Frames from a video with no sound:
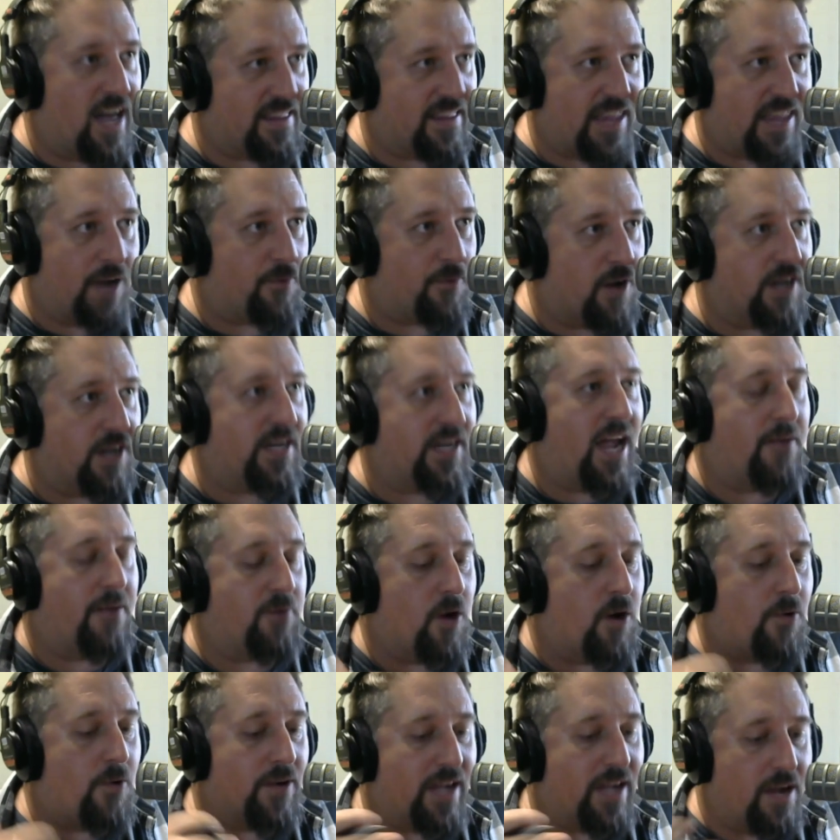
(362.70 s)
got that run game
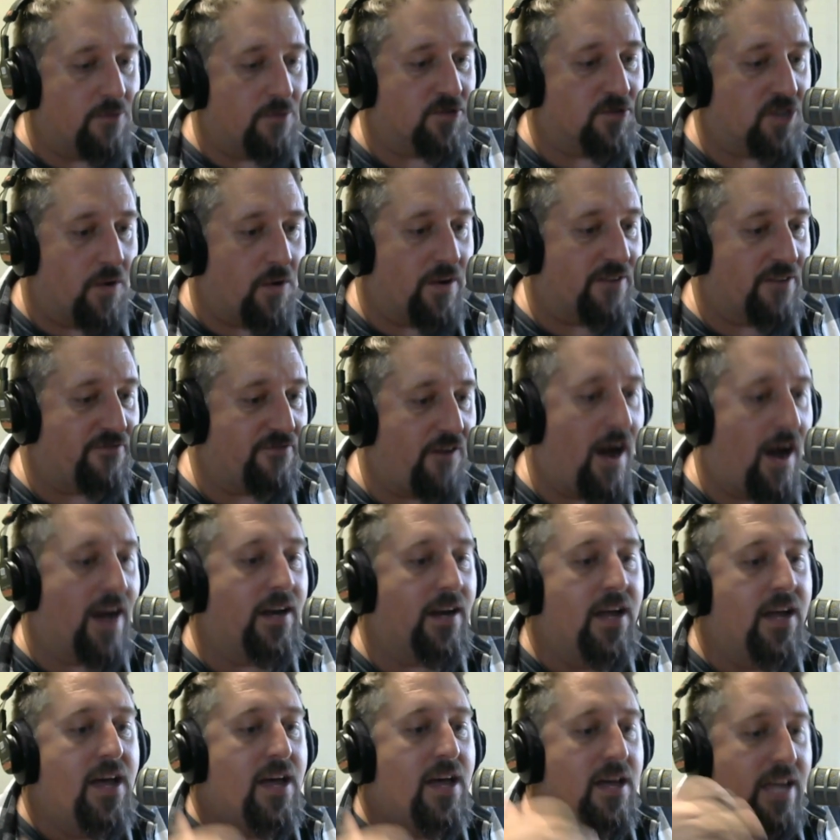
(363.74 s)
going, it was going
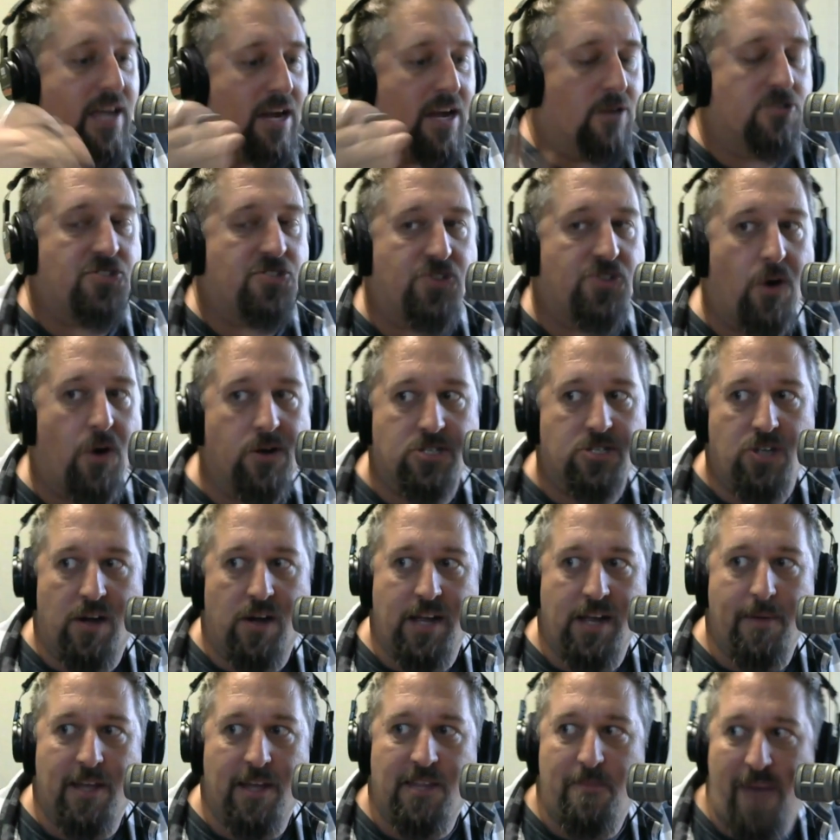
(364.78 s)
fine. Here's Sark
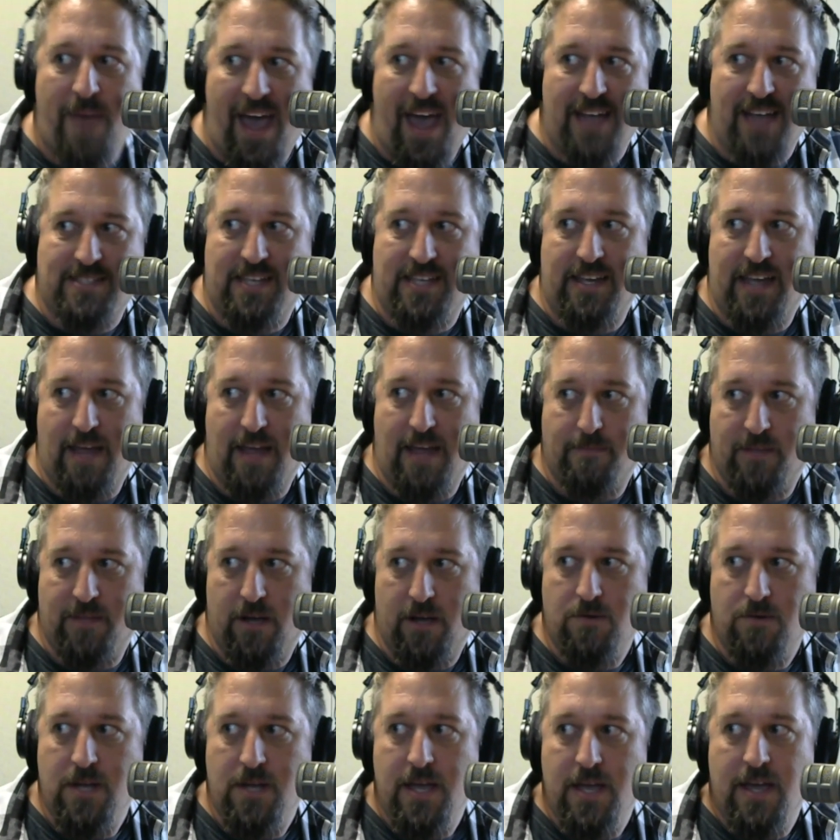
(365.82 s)
talking about the passing game,
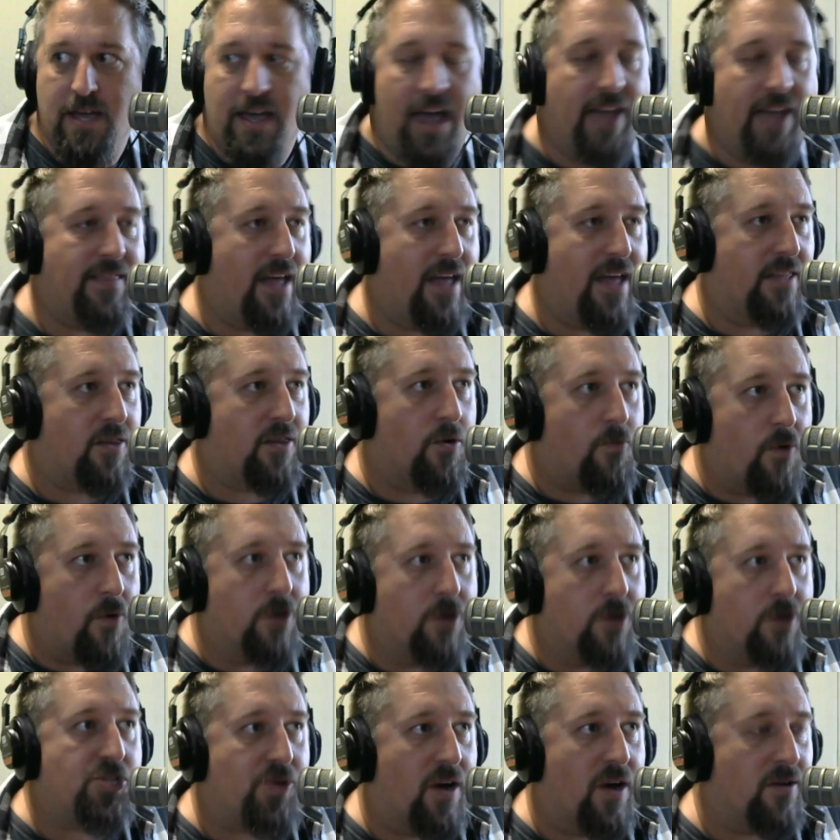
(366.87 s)
though, and that there
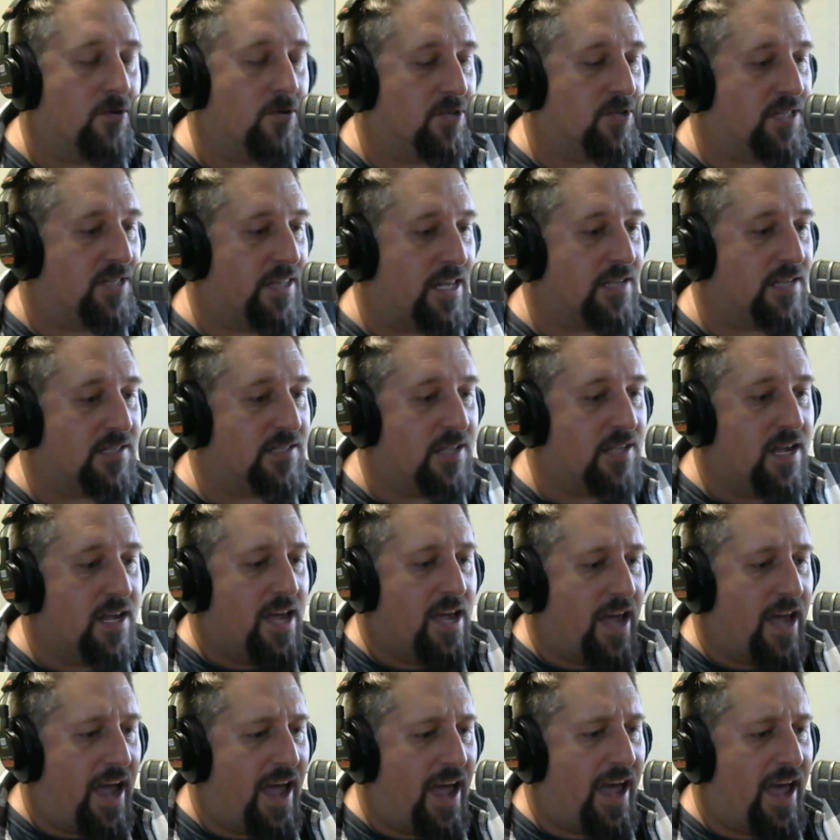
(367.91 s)
were struggles in this
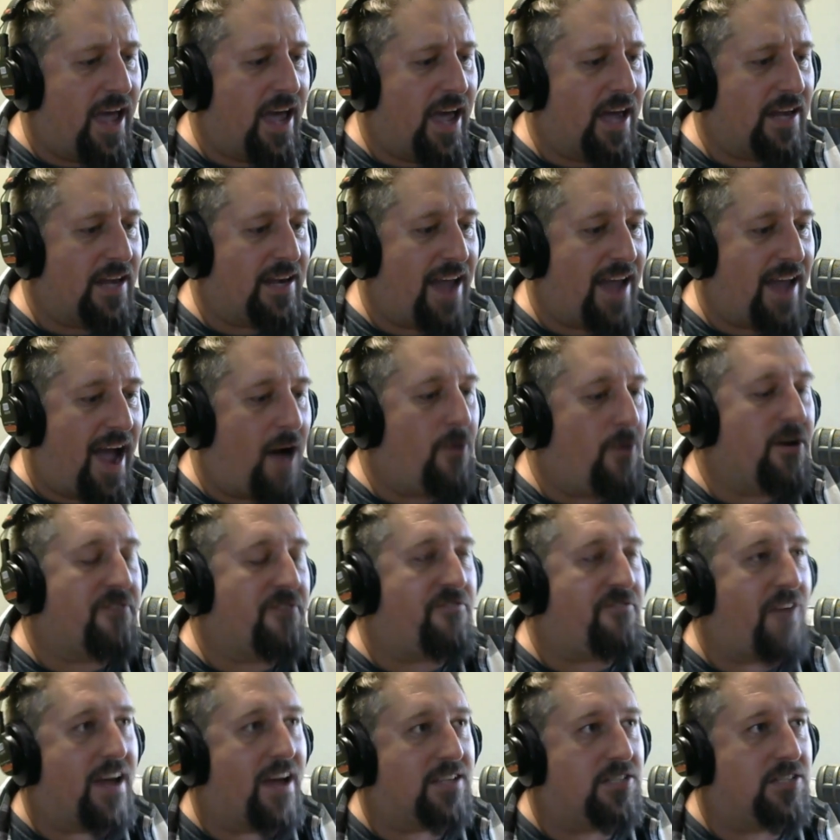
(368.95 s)
and how it
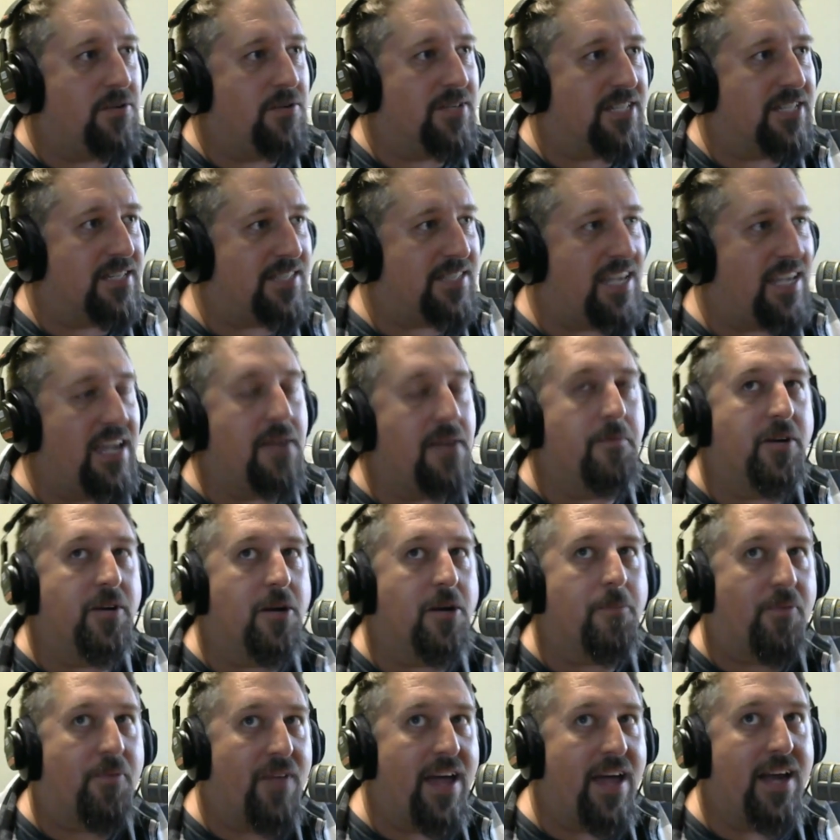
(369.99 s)
affects you as a team when
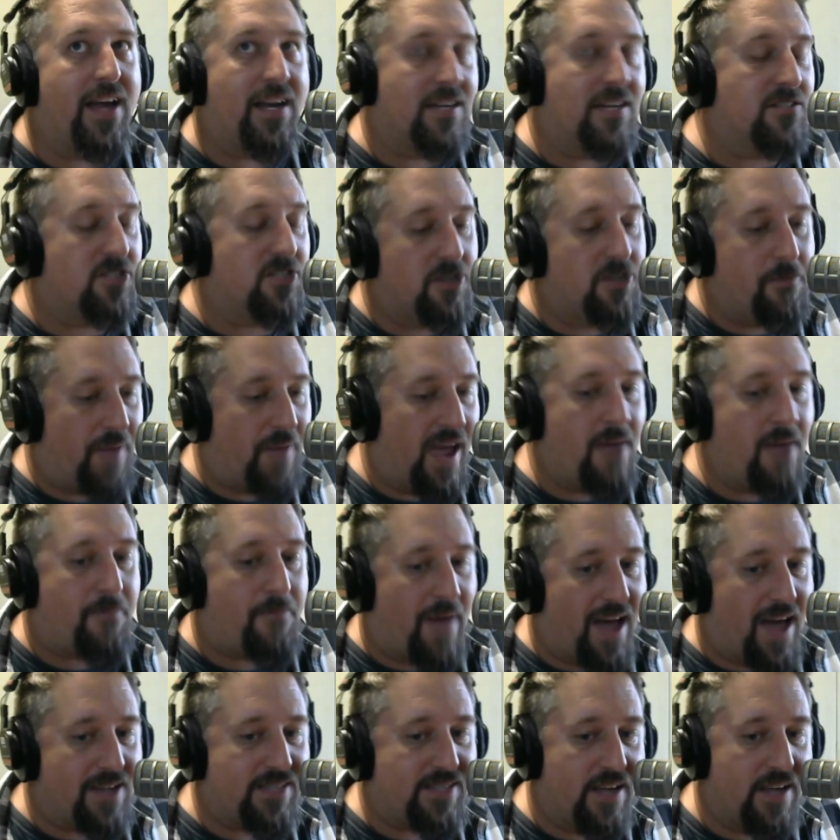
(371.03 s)
your plan is to be a
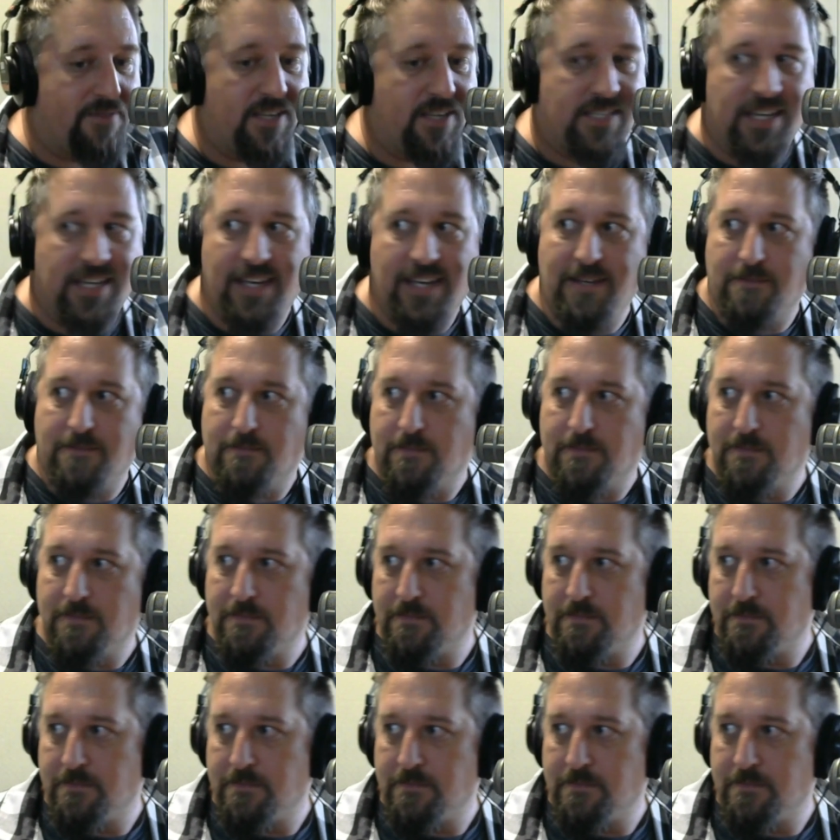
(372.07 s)
pass-heavy team.